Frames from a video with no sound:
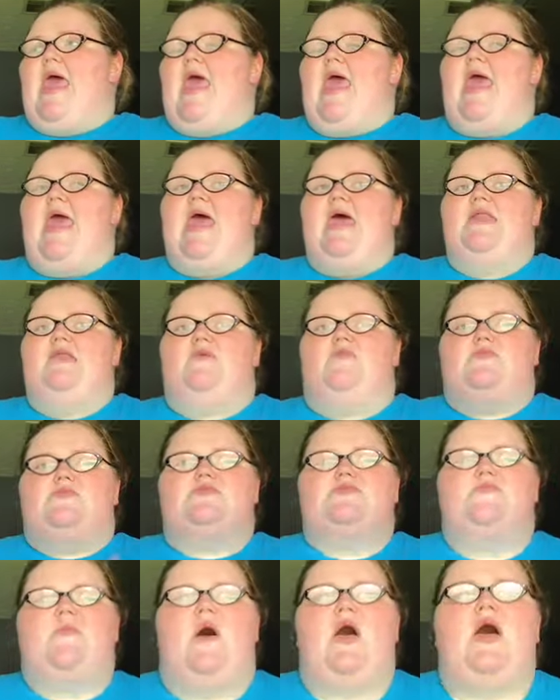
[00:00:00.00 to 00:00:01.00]
And it
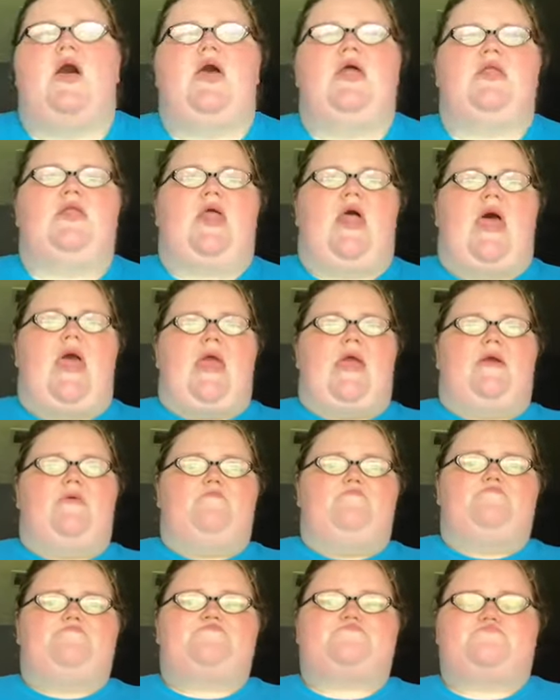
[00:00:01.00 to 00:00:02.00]
was fun, like,
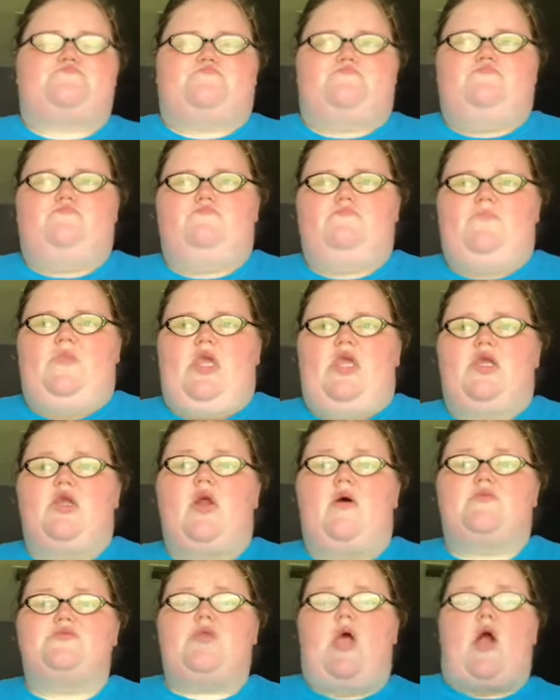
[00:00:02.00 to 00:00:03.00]
you
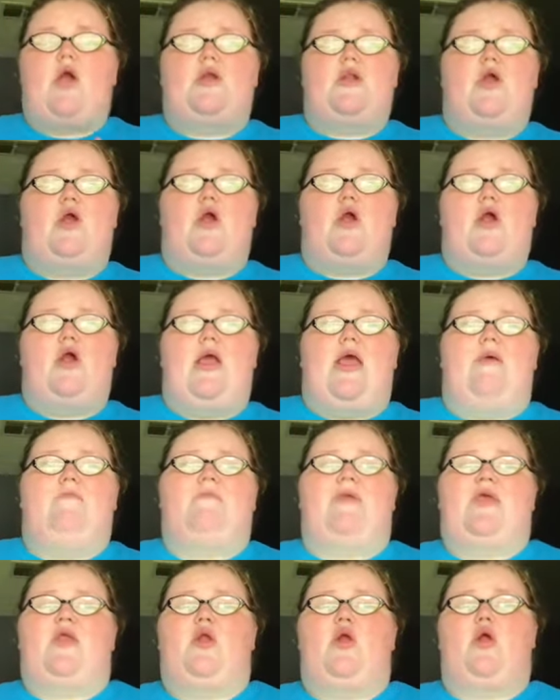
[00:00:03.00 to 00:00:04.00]
know, I was talking to her,
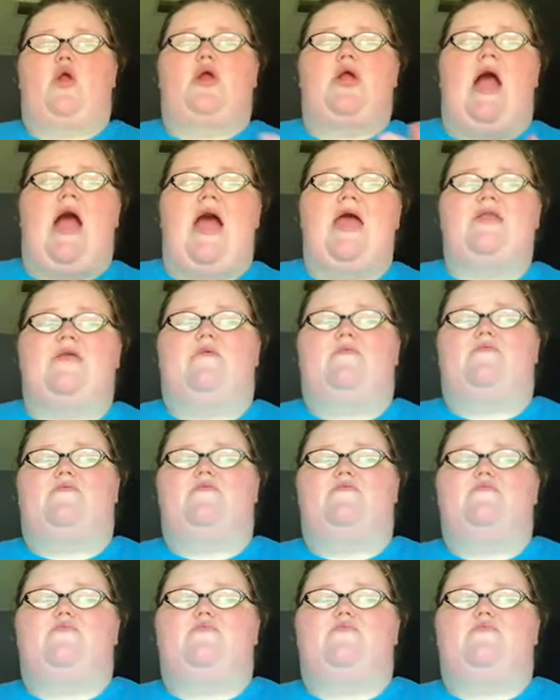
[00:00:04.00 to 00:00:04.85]
and me and her kind of,